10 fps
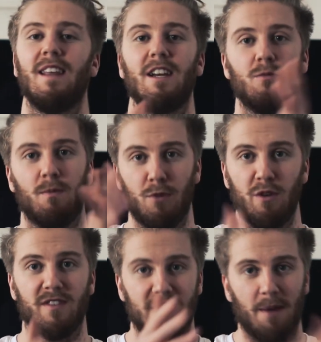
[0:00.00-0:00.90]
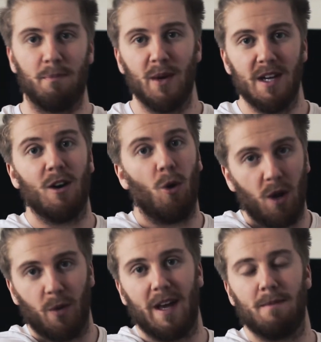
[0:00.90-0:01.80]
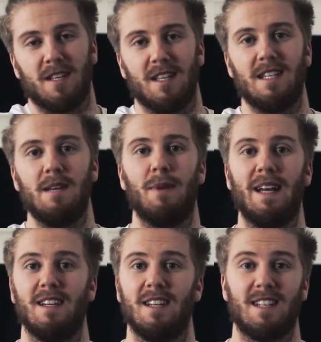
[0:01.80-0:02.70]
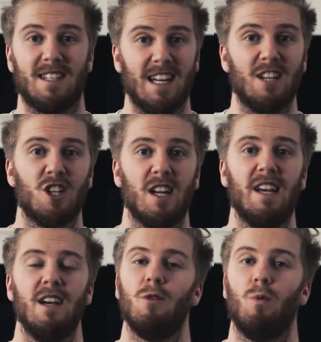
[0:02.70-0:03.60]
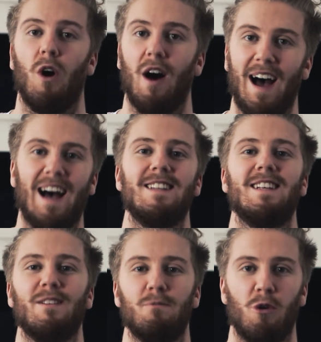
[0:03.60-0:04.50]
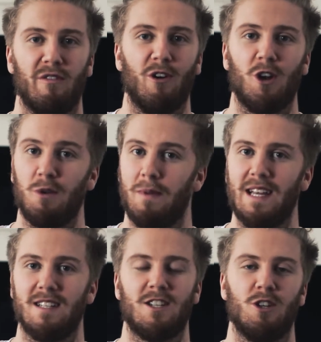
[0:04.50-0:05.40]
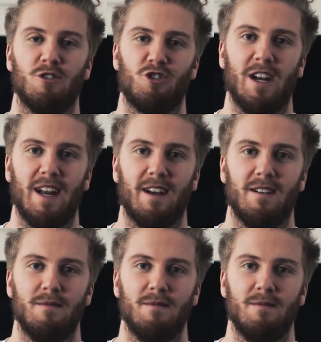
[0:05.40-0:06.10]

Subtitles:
then you moved up all the way up to the deep end, and it's essentially what adding more volume is to your training.